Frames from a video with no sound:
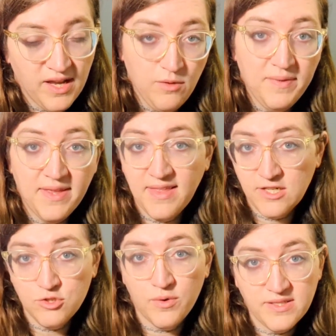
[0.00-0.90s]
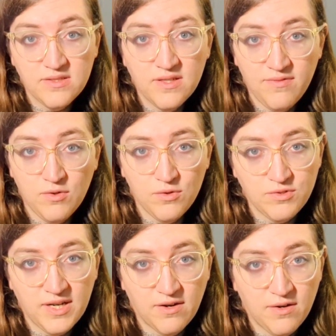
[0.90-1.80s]
and you make that choice if you
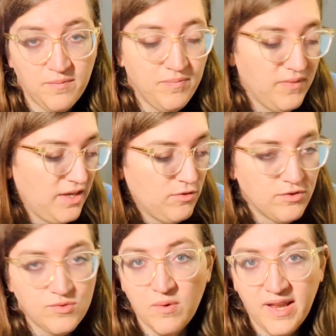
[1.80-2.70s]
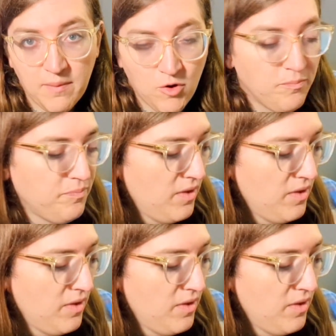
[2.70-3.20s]
lose an arrow, and you lose 1 ammo.